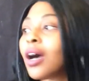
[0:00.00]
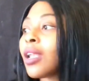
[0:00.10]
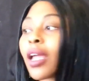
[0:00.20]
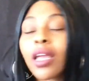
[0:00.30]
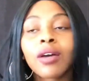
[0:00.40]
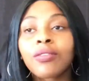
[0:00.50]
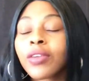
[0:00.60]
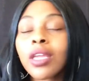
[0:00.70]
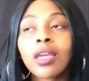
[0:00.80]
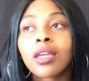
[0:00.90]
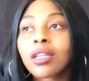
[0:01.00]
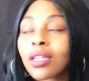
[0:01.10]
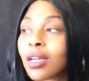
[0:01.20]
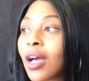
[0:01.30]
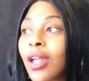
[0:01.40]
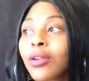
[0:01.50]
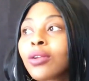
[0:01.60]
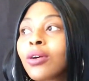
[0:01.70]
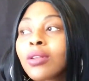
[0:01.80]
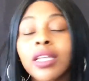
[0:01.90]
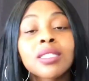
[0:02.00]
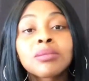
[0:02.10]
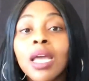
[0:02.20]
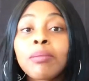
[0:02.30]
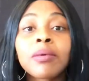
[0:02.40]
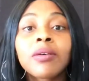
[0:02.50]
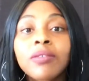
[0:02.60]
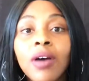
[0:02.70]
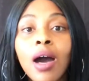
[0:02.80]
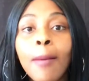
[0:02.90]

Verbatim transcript: like a freaking, I don't know, like some type of